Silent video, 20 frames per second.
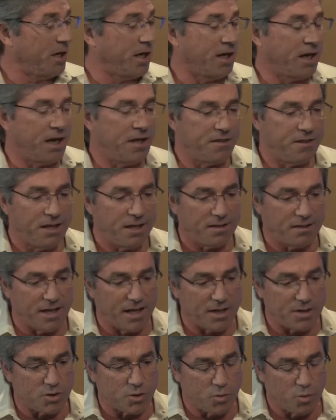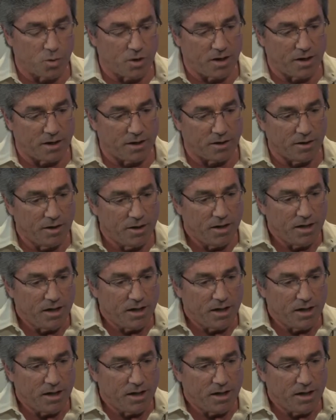and I think that's where,